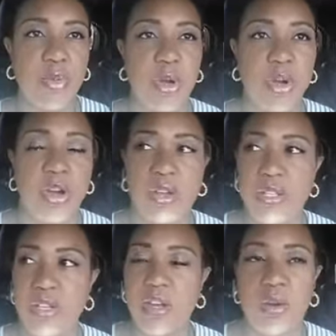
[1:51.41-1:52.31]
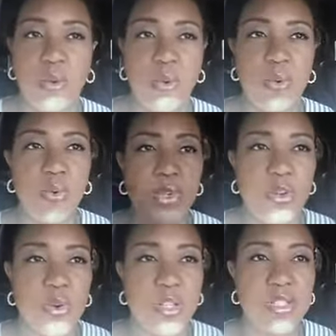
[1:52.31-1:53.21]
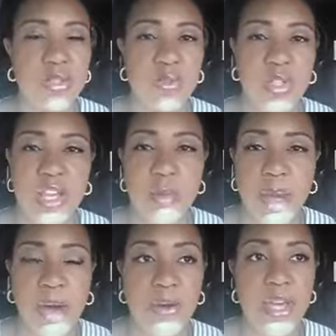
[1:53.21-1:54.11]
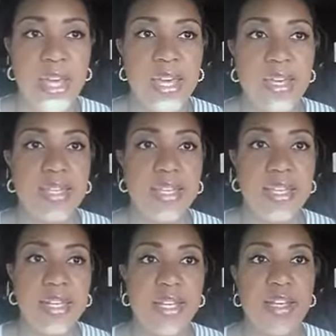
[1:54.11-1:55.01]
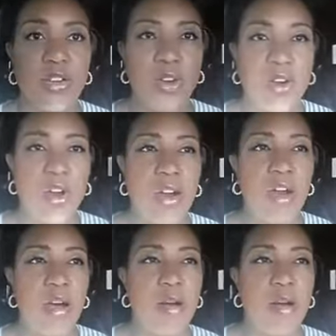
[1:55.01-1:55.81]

who you're going to think about getting your